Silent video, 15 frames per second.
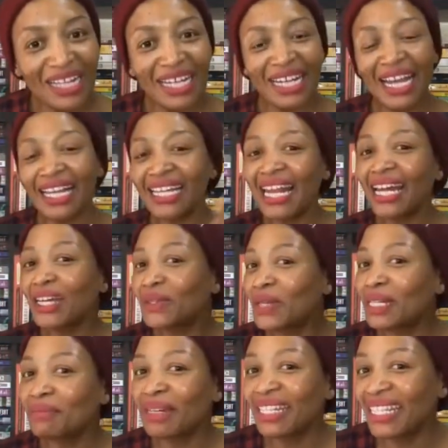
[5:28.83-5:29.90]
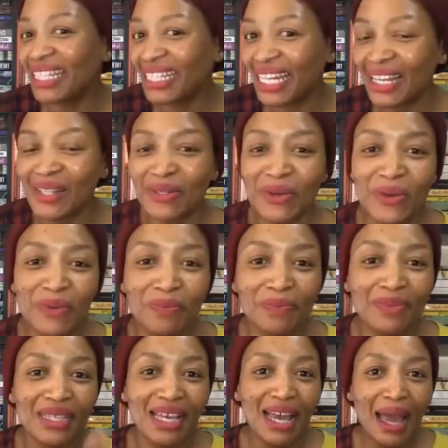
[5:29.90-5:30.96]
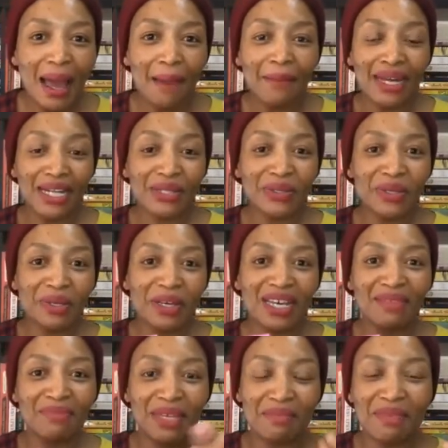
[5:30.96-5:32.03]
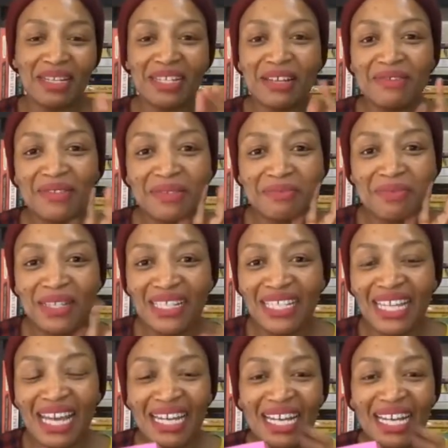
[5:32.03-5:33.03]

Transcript: I can roll my nina, so I might as well make myself look pretty nyana.